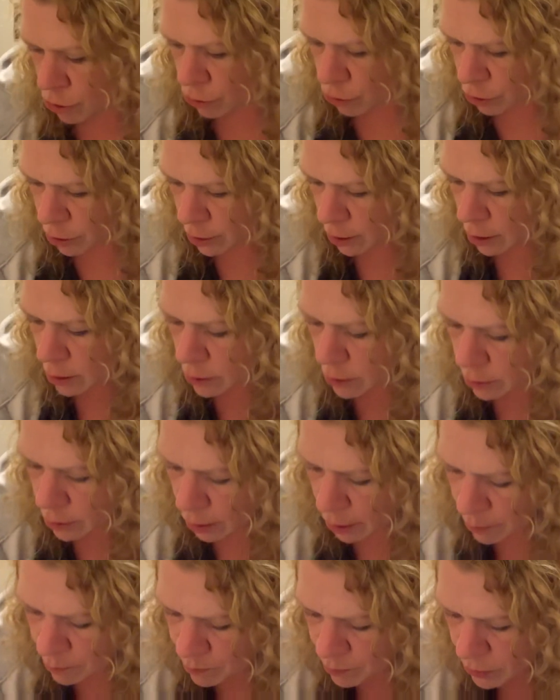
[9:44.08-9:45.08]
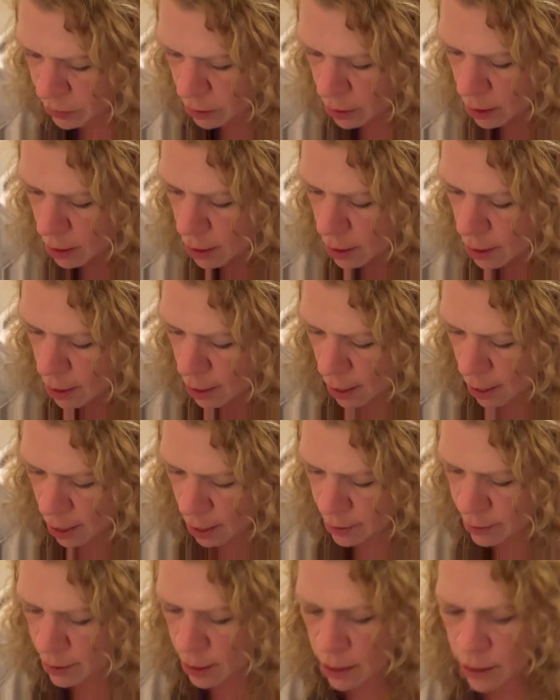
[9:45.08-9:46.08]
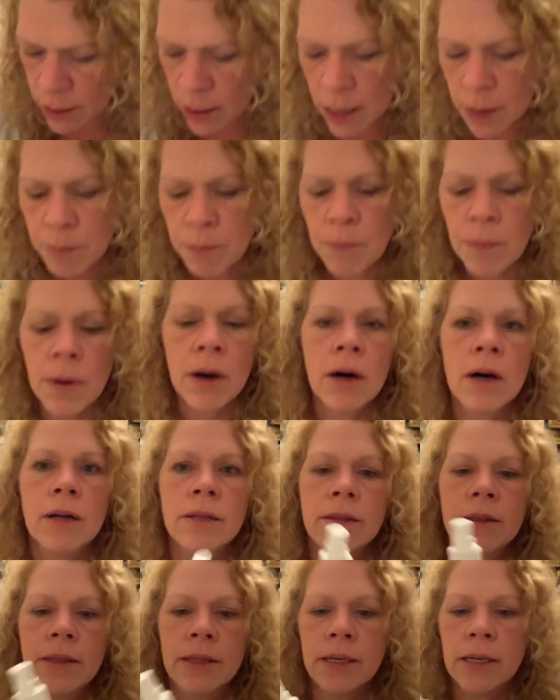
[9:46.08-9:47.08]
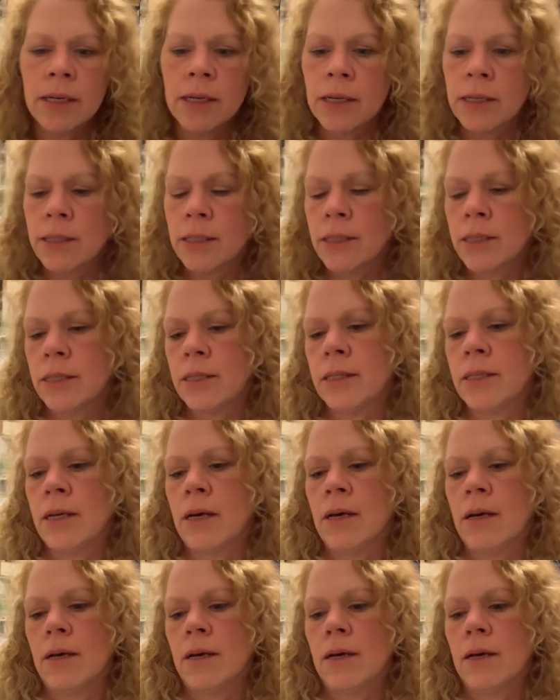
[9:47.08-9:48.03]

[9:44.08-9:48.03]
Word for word: showed you that. Okay. And then I bought this